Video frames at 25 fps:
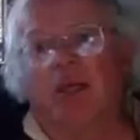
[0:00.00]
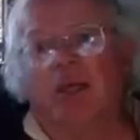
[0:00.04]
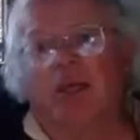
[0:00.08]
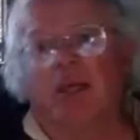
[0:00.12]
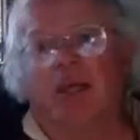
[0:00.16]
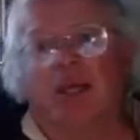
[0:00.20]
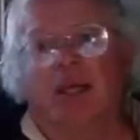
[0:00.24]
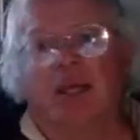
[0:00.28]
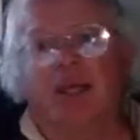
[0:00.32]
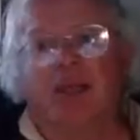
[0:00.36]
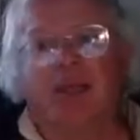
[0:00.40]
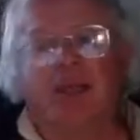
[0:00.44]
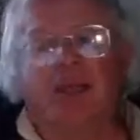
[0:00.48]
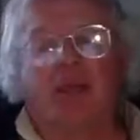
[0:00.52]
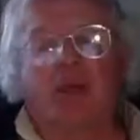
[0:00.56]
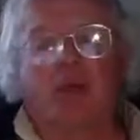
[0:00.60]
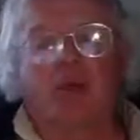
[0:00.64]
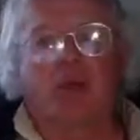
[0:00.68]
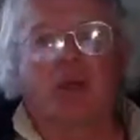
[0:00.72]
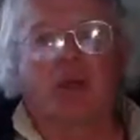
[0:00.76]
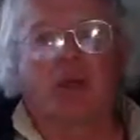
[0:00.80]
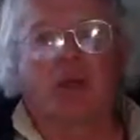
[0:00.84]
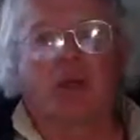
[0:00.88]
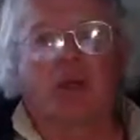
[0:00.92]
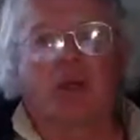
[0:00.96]
And they
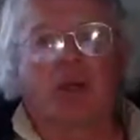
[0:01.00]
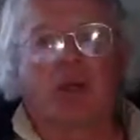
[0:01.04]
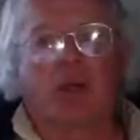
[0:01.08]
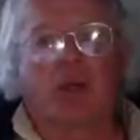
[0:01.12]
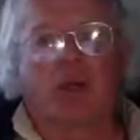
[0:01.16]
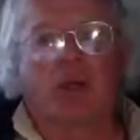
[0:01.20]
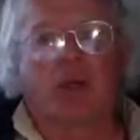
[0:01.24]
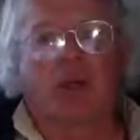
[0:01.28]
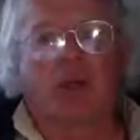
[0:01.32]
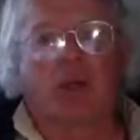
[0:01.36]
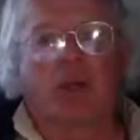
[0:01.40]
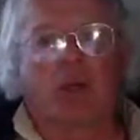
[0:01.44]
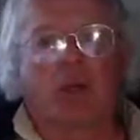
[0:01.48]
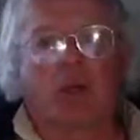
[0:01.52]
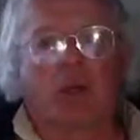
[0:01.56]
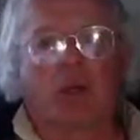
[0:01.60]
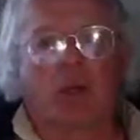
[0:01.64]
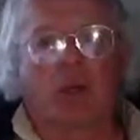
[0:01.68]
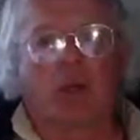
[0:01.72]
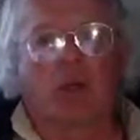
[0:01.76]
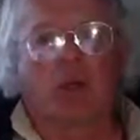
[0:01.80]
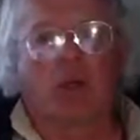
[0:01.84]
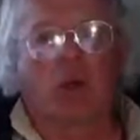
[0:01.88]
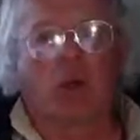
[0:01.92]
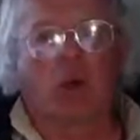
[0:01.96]
were
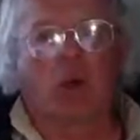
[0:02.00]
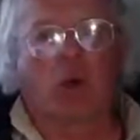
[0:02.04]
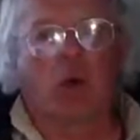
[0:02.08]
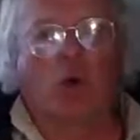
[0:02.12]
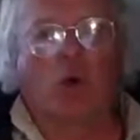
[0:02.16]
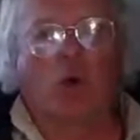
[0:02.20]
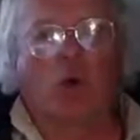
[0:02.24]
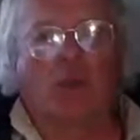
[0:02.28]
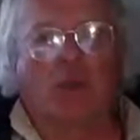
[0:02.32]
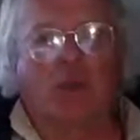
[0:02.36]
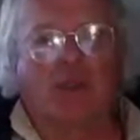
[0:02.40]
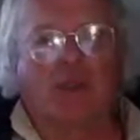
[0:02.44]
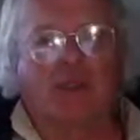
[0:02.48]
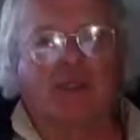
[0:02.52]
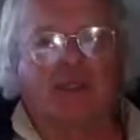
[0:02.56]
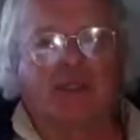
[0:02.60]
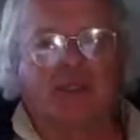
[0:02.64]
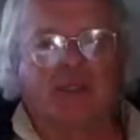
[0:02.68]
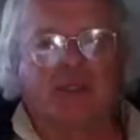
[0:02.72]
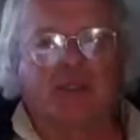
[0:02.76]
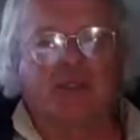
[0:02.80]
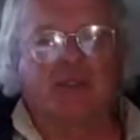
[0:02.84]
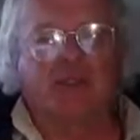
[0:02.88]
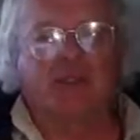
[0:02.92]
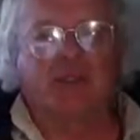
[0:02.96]

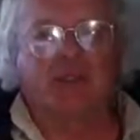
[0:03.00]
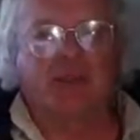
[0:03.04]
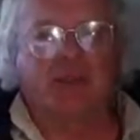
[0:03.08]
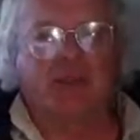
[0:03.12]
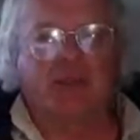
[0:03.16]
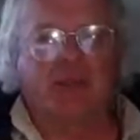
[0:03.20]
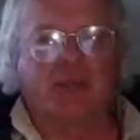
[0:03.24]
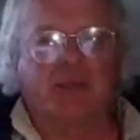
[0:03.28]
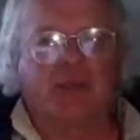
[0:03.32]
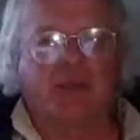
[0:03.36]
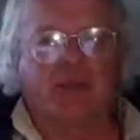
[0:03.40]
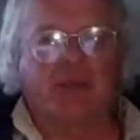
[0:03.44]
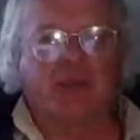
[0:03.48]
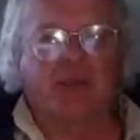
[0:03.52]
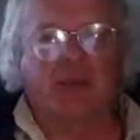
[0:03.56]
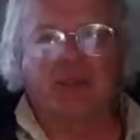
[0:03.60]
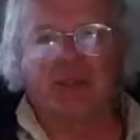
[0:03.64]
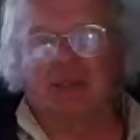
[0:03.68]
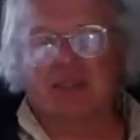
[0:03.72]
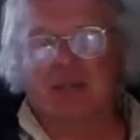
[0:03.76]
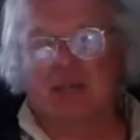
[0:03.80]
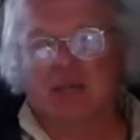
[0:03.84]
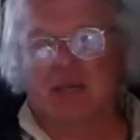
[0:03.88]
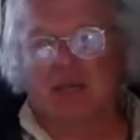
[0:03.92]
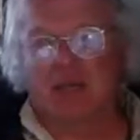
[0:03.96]
coexisted together at the
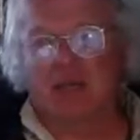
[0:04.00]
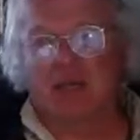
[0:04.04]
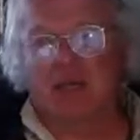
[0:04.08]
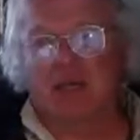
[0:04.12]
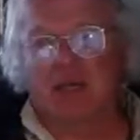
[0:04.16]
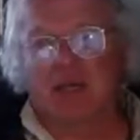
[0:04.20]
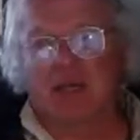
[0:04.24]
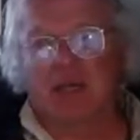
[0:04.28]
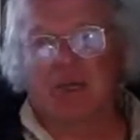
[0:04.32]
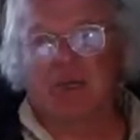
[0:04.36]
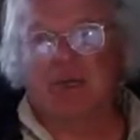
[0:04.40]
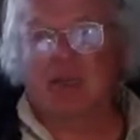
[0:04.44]
same time, the